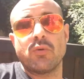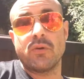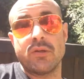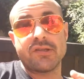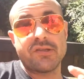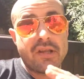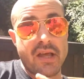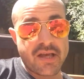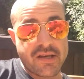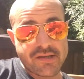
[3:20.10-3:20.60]

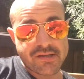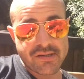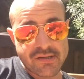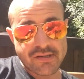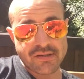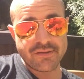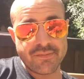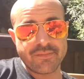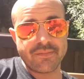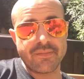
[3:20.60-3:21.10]
was
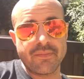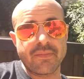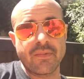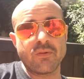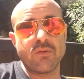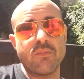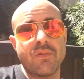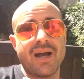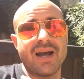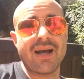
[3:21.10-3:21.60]
this,
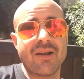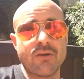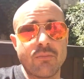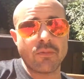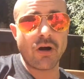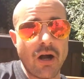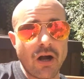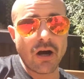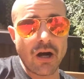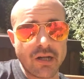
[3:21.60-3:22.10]
with my hand on
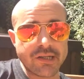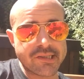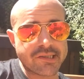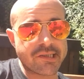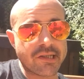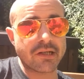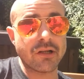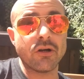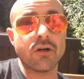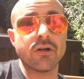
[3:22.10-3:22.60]
my heart, and I
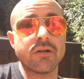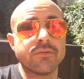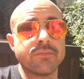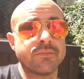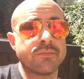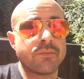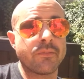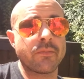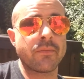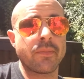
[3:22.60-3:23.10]
said, look,
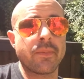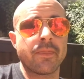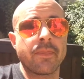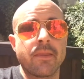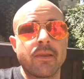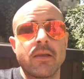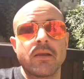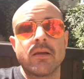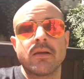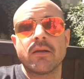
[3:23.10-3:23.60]

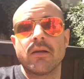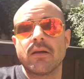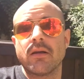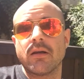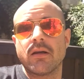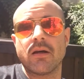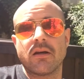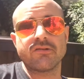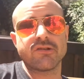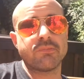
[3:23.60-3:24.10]

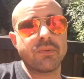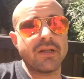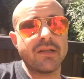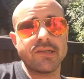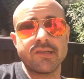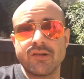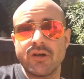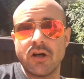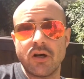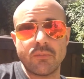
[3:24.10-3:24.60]
I've spent
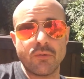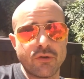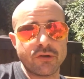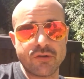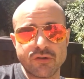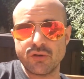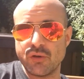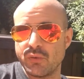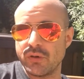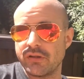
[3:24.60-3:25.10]
this time on
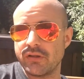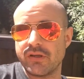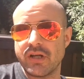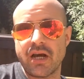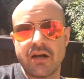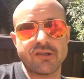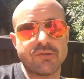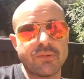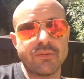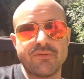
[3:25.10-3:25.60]
this call with you
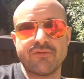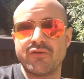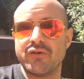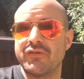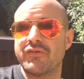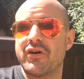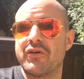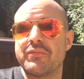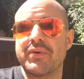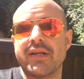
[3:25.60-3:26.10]
now, it's been
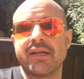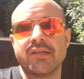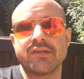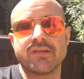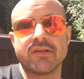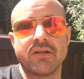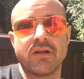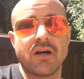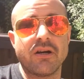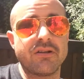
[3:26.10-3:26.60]
45
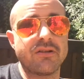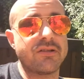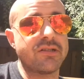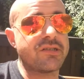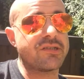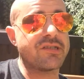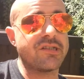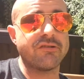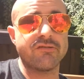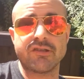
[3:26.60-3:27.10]
minutes, and I
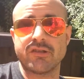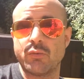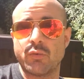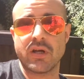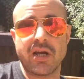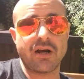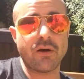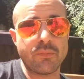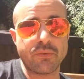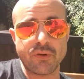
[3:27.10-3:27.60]
just seriously
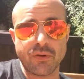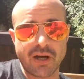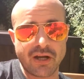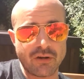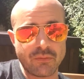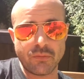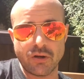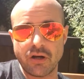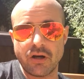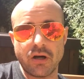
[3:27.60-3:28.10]
want to help you,
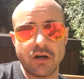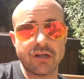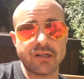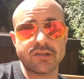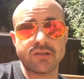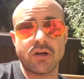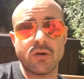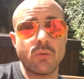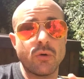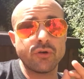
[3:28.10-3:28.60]
hand on my heart,
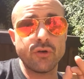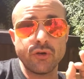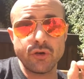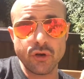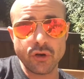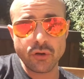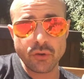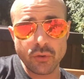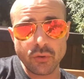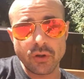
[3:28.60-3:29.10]
because I want
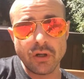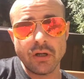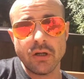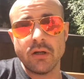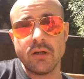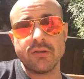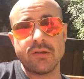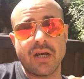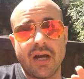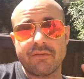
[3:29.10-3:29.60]
you
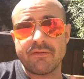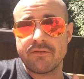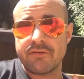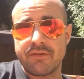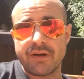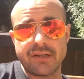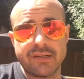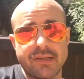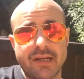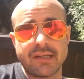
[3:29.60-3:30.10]
to have a
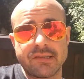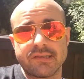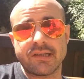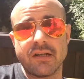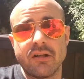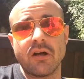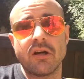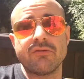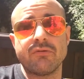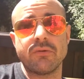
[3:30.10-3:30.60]

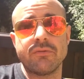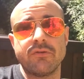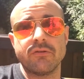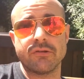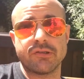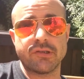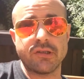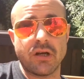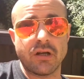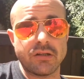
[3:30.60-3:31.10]
fantastic life with your
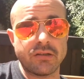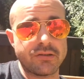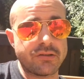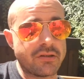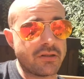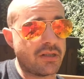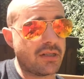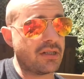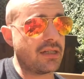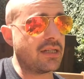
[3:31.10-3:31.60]
son,
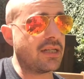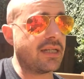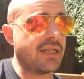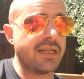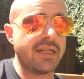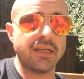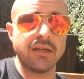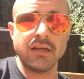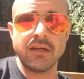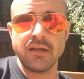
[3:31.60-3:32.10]
so that
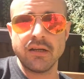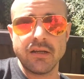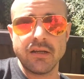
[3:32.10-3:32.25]
he,